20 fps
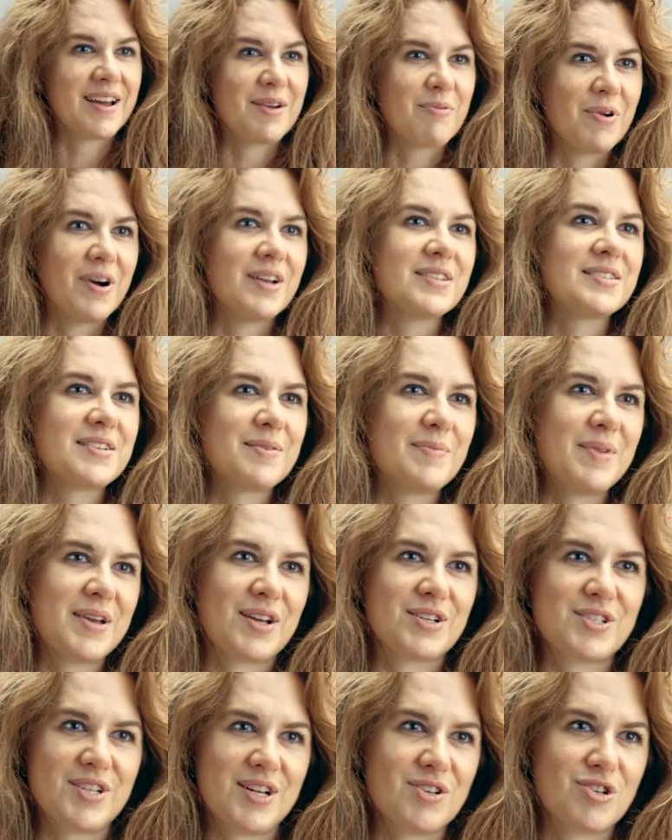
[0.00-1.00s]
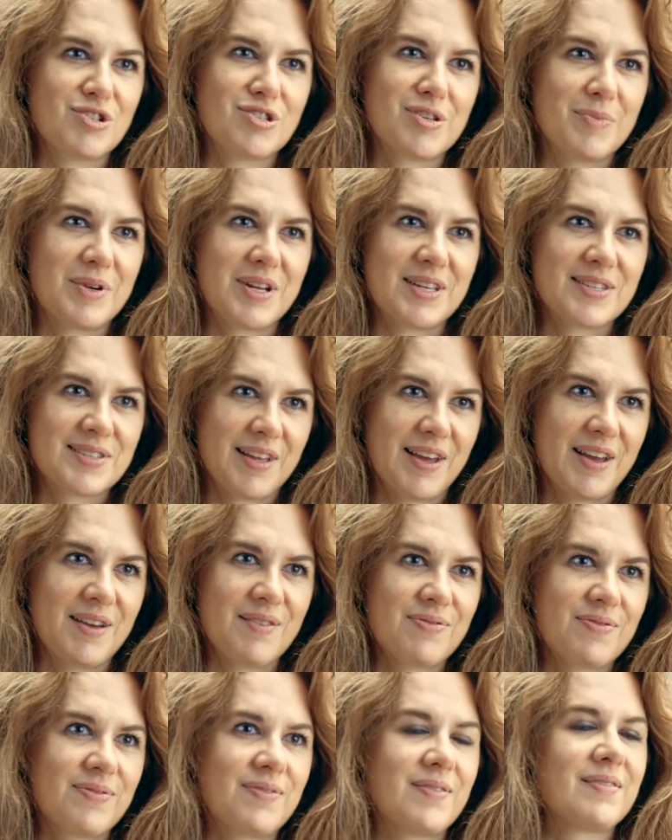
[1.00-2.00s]
I wanted to make a change in somebody's
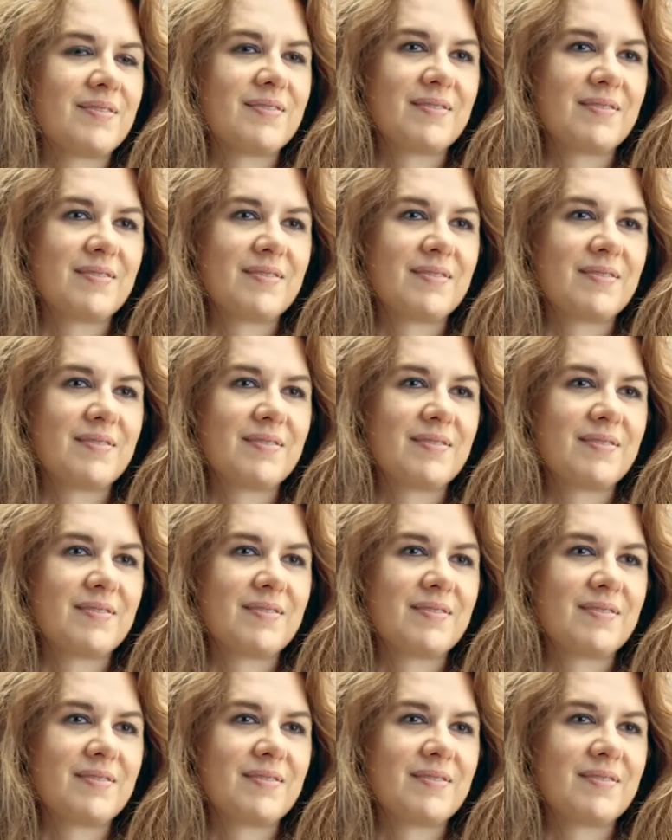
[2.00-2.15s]
life